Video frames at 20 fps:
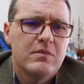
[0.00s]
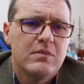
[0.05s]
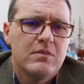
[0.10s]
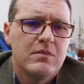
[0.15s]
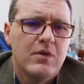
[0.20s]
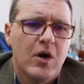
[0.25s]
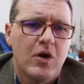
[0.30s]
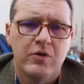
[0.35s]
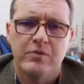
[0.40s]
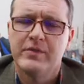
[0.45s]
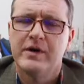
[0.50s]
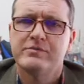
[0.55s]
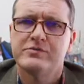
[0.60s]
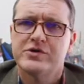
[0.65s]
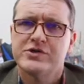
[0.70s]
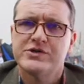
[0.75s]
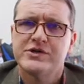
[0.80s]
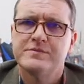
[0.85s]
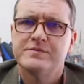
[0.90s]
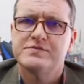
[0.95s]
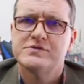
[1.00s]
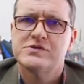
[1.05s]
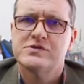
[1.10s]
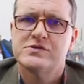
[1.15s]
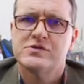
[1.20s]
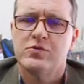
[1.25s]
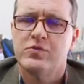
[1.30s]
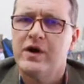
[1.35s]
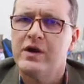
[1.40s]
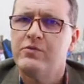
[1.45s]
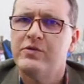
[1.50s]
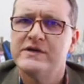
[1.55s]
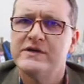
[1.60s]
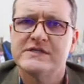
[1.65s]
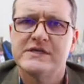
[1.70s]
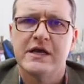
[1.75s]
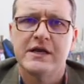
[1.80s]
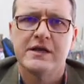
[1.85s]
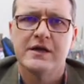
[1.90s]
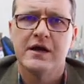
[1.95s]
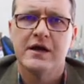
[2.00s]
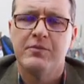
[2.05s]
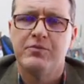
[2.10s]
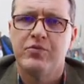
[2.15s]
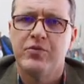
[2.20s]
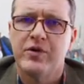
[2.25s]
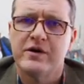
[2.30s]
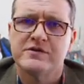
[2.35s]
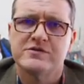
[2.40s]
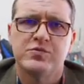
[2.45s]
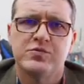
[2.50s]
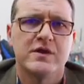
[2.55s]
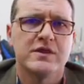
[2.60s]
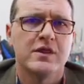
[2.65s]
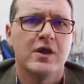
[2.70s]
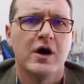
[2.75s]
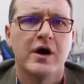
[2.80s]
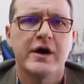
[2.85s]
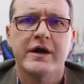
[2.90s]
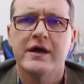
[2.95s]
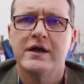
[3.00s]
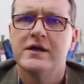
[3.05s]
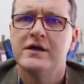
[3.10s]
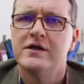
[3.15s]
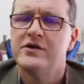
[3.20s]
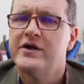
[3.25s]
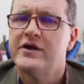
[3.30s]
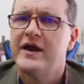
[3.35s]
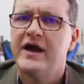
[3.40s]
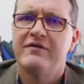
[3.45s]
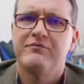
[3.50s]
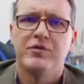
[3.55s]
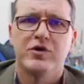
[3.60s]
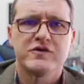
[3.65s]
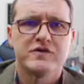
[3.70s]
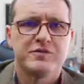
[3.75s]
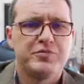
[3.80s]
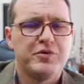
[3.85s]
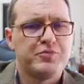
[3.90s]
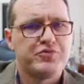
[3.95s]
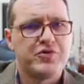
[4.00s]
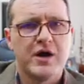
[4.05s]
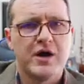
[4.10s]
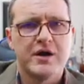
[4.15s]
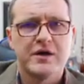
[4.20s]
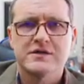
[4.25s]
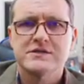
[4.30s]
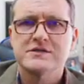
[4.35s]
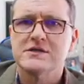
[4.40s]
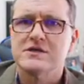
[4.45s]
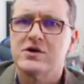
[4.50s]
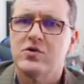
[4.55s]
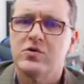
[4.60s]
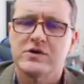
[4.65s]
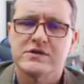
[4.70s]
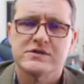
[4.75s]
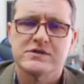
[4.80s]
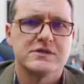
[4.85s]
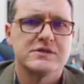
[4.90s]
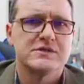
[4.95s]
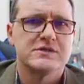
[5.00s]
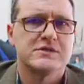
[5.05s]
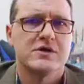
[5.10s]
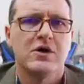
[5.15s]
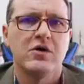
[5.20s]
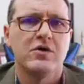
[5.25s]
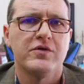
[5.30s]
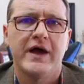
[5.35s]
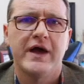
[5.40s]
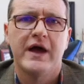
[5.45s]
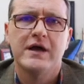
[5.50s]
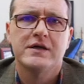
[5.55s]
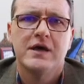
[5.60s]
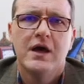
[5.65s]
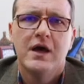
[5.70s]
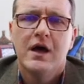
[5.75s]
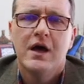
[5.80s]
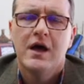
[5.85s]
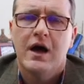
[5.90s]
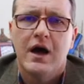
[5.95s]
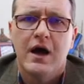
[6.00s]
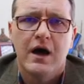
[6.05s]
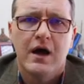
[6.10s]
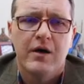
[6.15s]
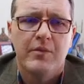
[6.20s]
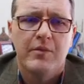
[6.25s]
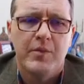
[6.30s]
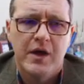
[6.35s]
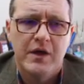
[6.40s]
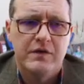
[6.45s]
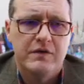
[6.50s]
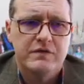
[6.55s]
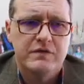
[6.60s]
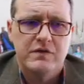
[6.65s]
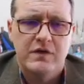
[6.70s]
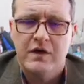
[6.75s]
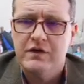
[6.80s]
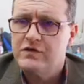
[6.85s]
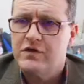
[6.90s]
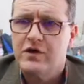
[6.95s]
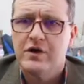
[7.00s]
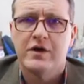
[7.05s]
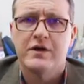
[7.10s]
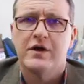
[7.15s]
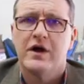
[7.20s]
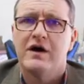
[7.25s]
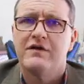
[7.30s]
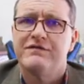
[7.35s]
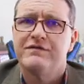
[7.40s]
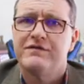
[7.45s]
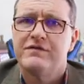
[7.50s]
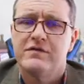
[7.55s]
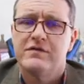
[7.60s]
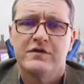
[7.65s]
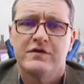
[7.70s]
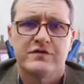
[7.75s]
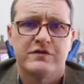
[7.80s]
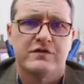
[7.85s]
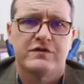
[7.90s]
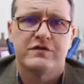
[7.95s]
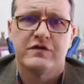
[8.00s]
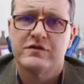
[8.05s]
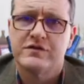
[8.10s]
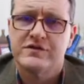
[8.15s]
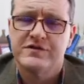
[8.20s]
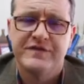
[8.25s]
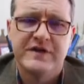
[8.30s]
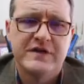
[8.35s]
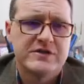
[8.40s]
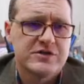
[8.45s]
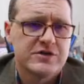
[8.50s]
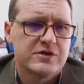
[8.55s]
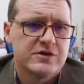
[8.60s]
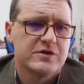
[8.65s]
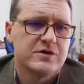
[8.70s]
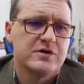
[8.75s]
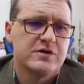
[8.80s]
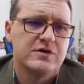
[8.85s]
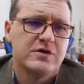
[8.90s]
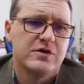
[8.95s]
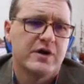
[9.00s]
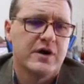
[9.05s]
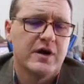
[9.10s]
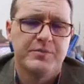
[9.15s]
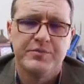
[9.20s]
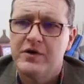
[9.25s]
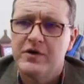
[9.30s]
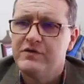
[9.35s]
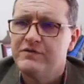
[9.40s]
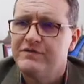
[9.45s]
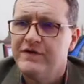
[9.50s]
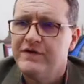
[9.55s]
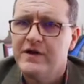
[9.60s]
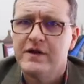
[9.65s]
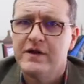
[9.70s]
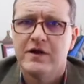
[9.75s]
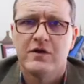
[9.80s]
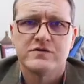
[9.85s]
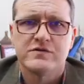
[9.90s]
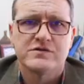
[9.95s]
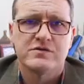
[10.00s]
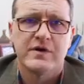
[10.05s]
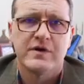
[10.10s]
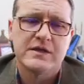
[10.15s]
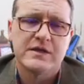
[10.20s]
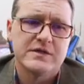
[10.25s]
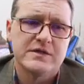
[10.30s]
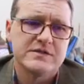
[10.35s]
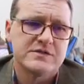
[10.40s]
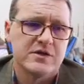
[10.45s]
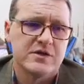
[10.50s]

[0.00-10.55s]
our memberships, the way we set it up, where it's one login and you can have multiple products and courses and all that, is good enough. There's a search feature. You can upload videos directly, so you